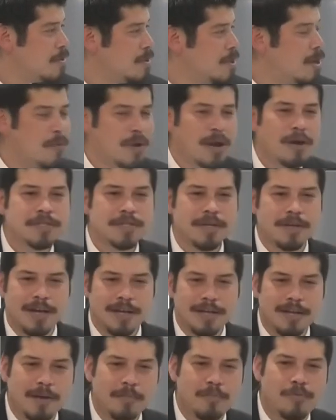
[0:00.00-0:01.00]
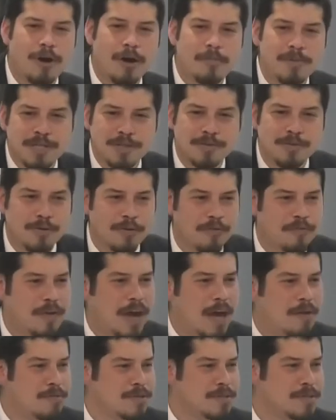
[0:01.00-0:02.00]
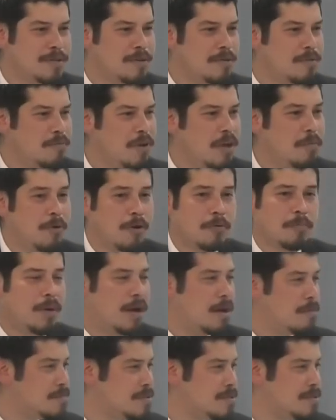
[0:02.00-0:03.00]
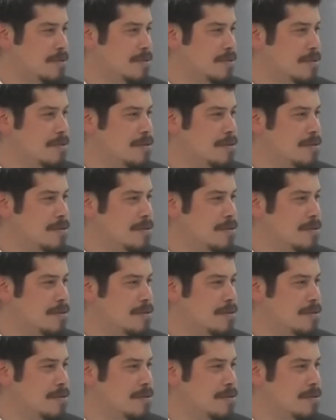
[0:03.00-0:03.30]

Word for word: You know, when I was in, in, in primary school, the fad was the Reebok pumps.